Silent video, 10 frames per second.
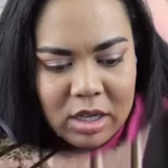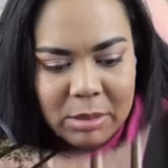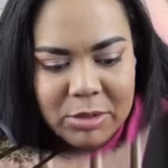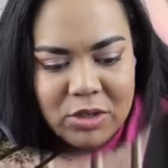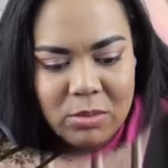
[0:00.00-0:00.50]
And
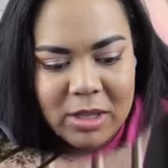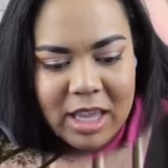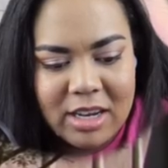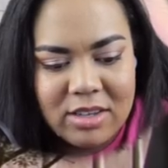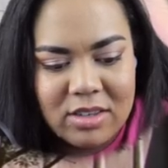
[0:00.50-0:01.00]
I'm assuming
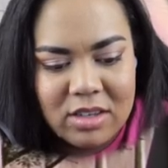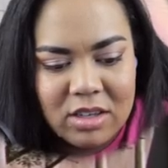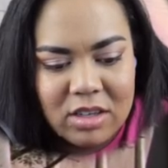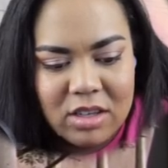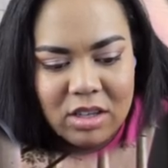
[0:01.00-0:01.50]
that is
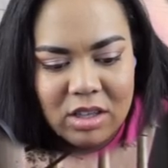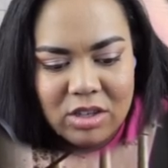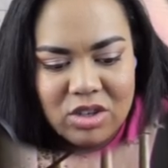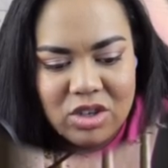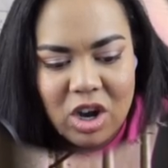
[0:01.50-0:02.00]

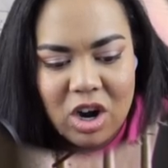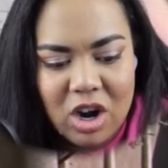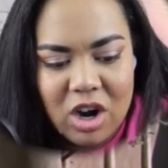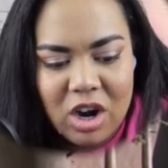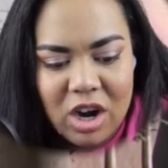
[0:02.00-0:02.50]

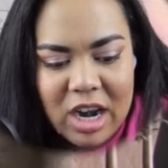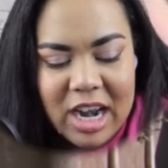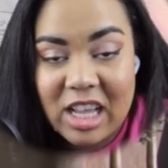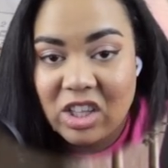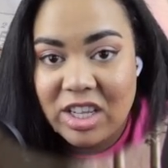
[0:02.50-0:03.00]
Tsar
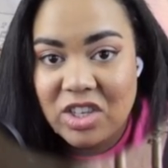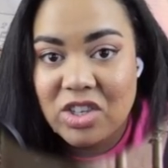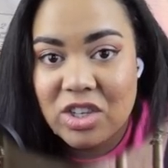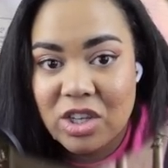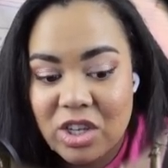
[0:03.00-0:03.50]
Nicholas.